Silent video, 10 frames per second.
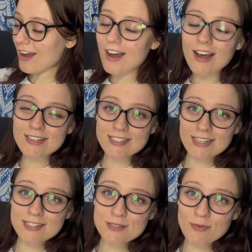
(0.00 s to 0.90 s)
I'll see
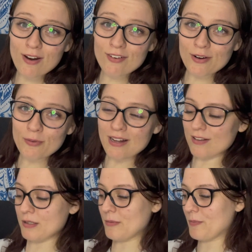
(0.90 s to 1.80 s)
you tomorrow.
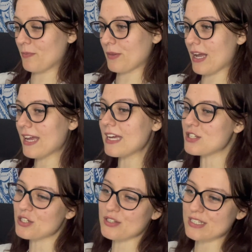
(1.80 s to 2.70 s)
Well, I guess
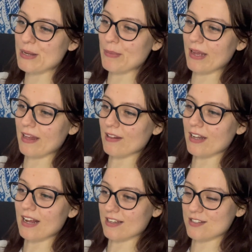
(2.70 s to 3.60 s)
you'll see me in the
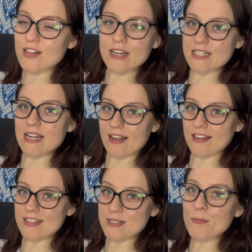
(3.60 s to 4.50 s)
next 30
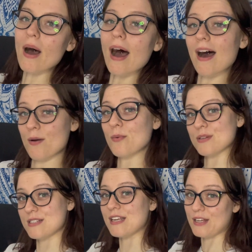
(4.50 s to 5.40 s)
seconds, but I will
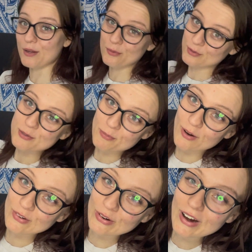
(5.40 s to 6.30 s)
see you
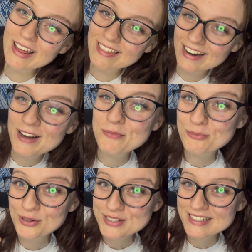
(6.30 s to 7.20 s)
tomorrow and then I'll be
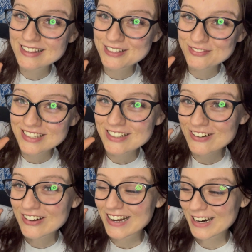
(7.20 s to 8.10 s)
posting this
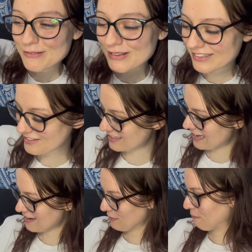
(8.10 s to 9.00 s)
video and I'm a little scared.